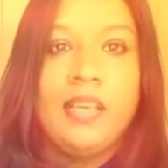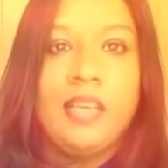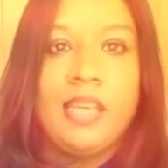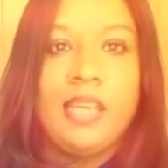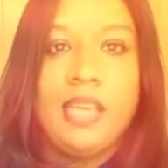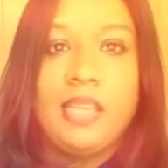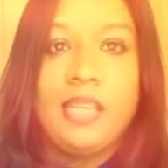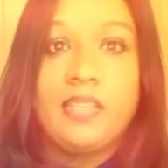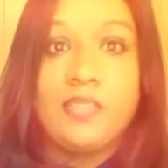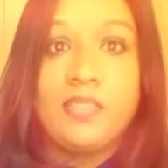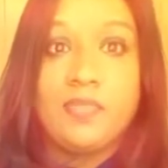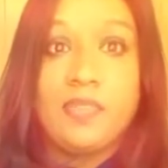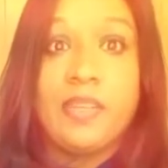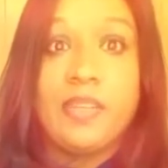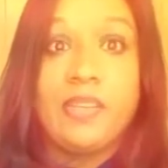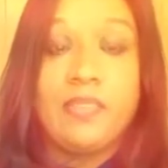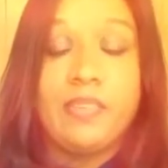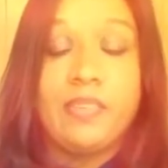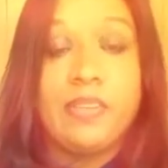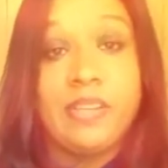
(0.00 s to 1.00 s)
it's
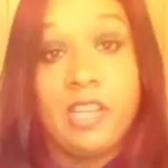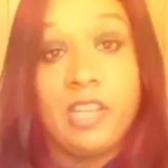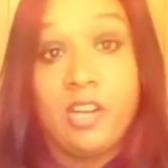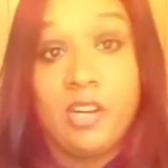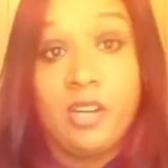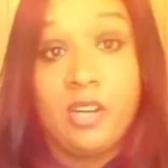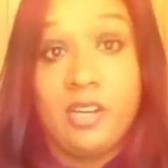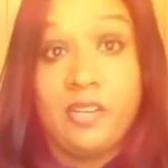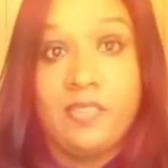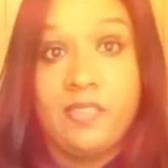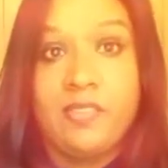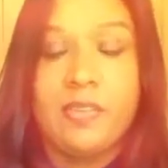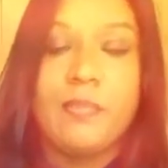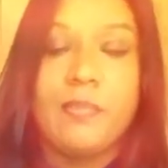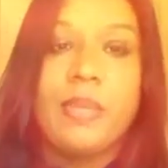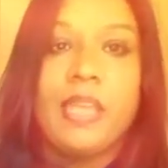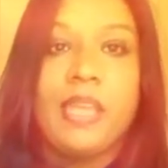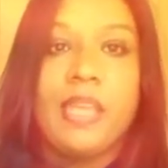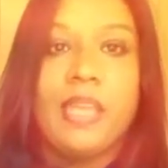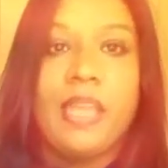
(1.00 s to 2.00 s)
very, very hard for
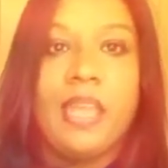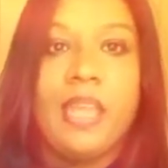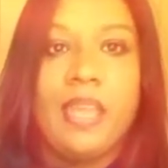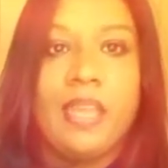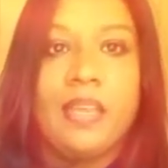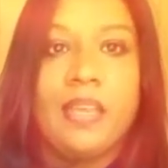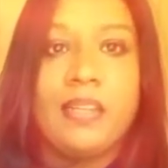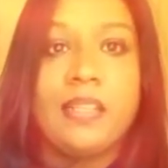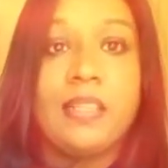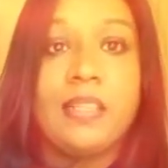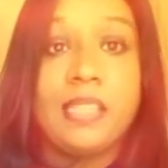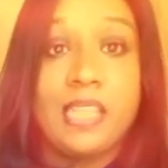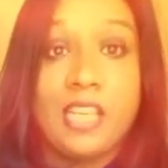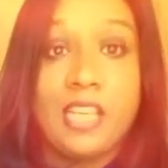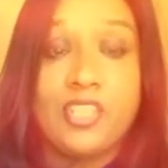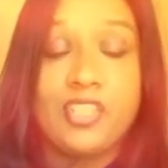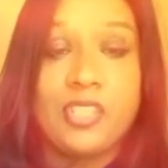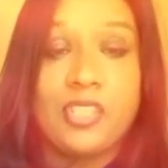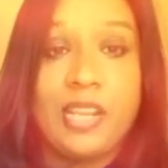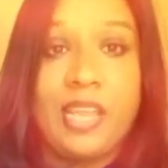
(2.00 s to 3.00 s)
me. And
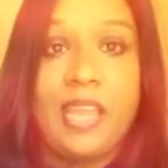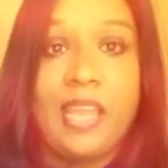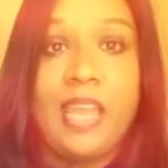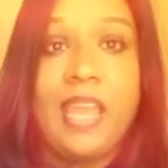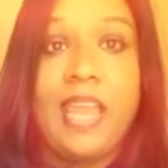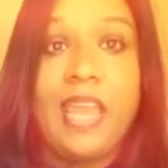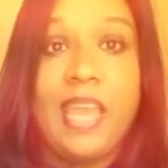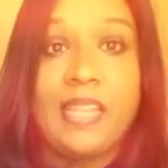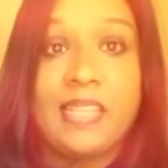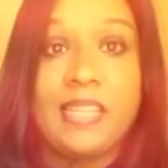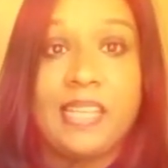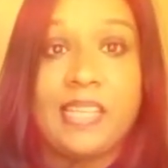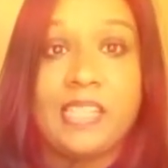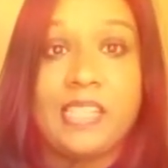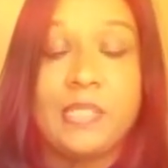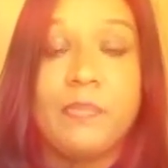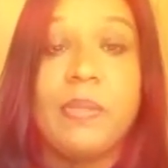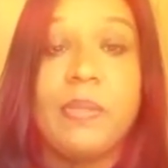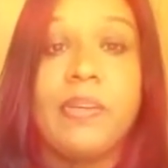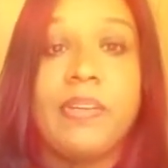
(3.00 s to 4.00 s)
yesterday I had that
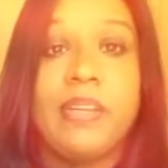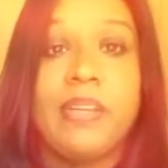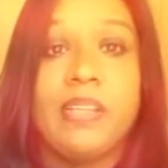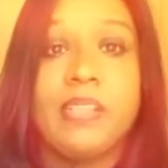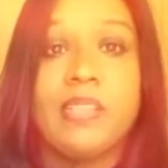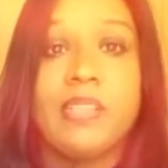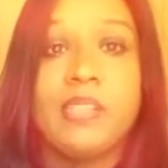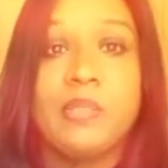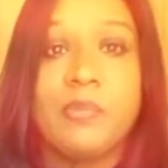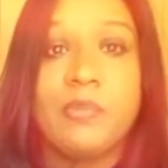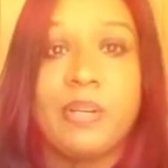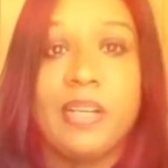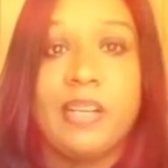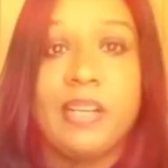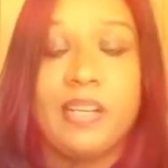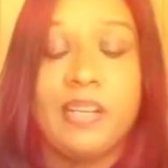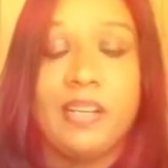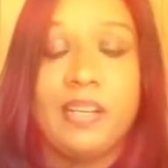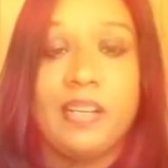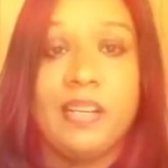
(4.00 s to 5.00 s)
experience
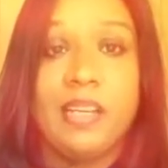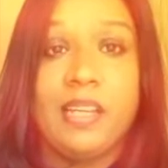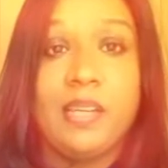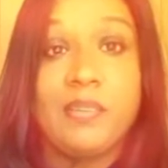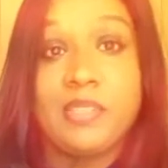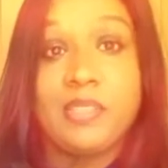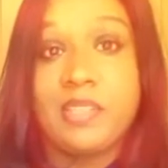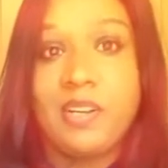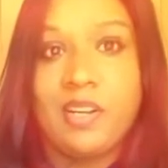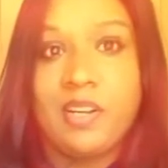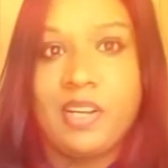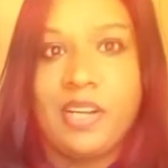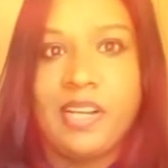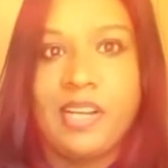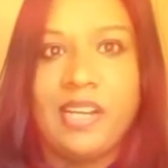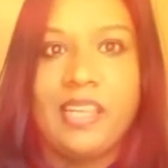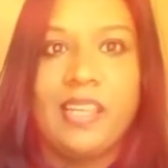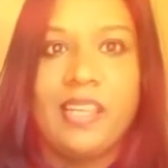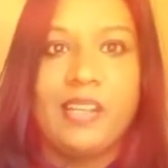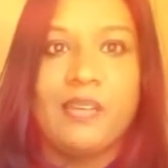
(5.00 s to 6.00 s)
where it was
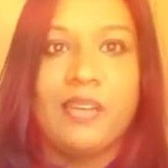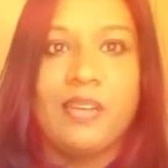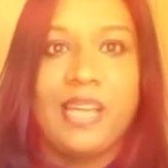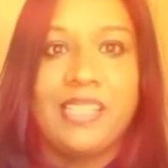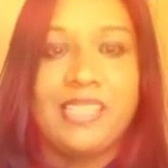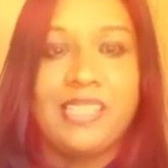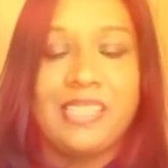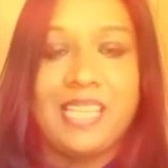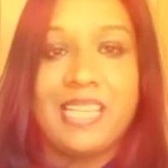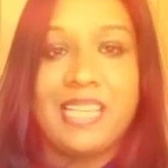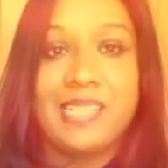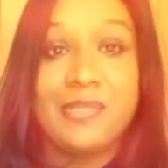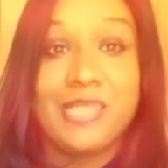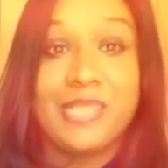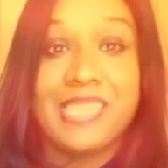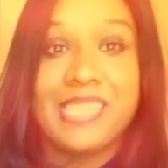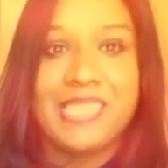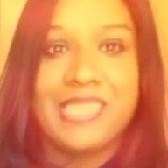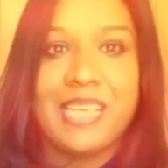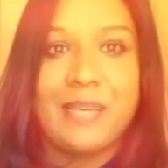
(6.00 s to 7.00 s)
hard. You know, I just had to
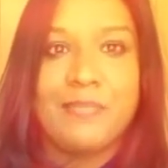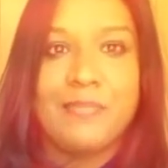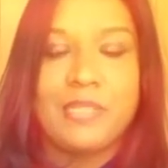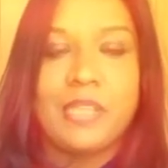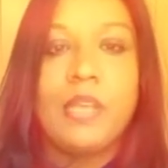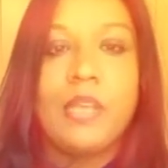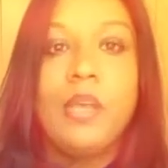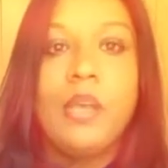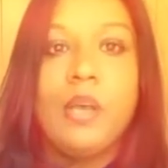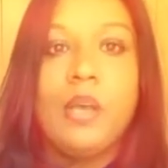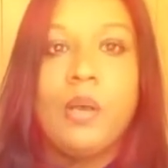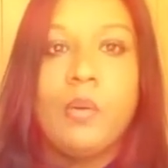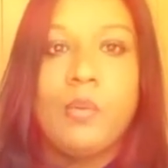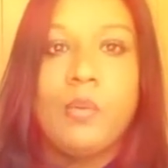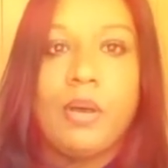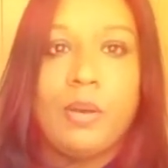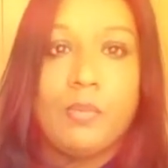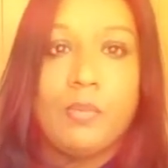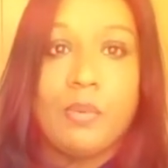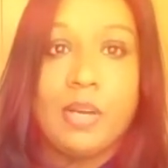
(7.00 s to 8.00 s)
accept
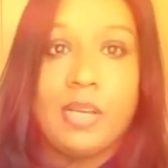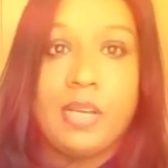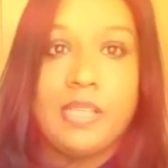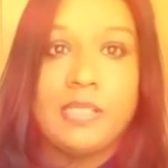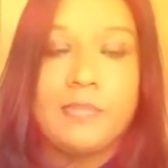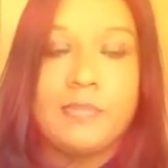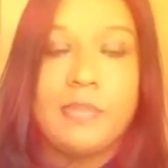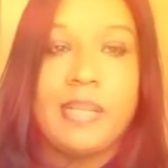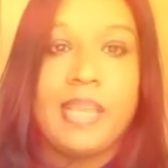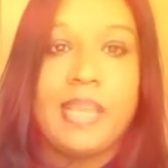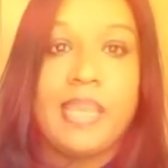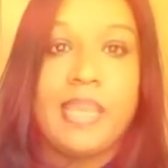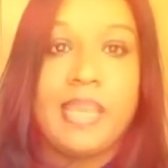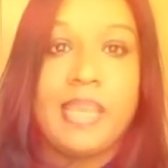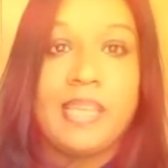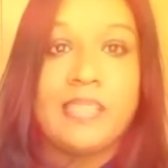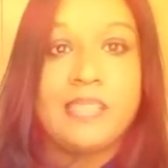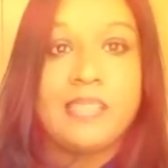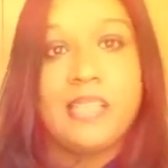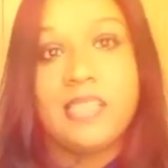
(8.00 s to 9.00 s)
what was. But I
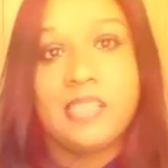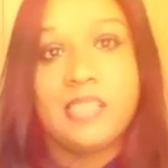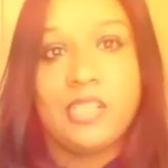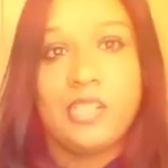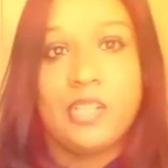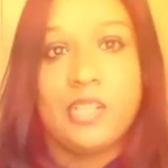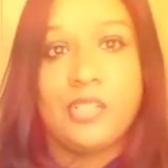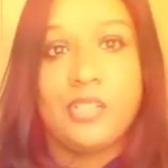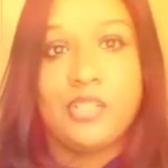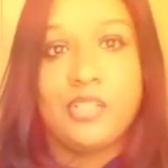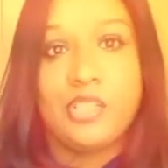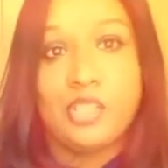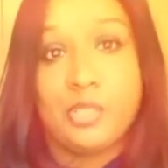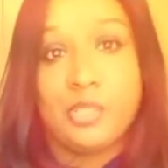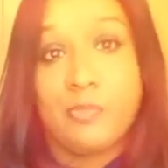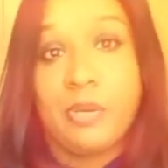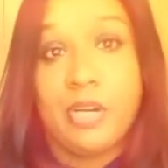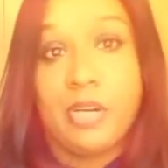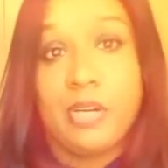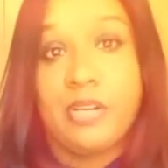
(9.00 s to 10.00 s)
guess that's another
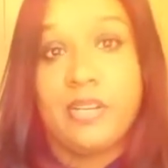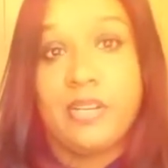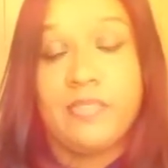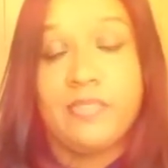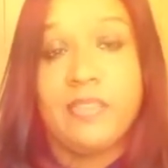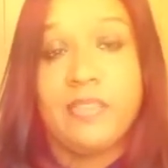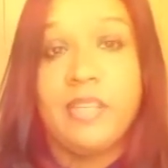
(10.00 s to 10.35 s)
part of